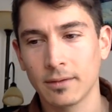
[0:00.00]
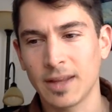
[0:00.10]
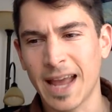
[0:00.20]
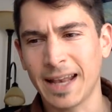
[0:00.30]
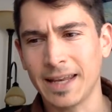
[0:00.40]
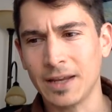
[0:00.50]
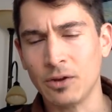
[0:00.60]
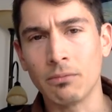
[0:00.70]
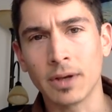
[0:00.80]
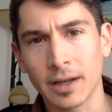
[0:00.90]
the
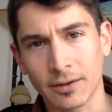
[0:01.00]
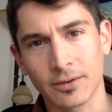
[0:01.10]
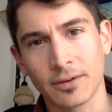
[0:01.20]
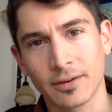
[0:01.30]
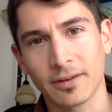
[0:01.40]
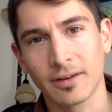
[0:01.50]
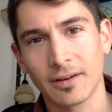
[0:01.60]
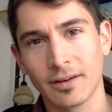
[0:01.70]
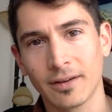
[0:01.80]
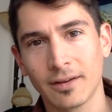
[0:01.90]
anti-humanist
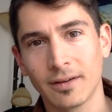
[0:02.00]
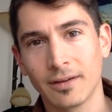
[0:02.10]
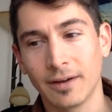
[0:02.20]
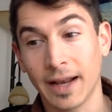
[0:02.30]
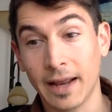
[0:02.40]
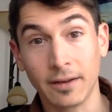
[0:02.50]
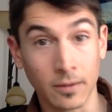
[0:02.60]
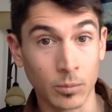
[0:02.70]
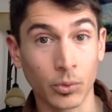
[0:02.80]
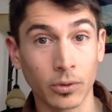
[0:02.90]
and
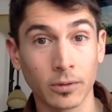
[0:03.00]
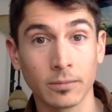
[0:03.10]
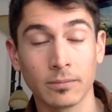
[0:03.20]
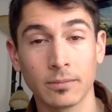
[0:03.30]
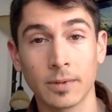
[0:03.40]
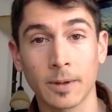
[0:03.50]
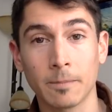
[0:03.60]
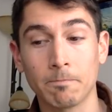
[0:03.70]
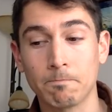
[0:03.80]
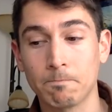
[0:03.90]
anti-liberal,
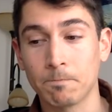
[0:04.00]
um,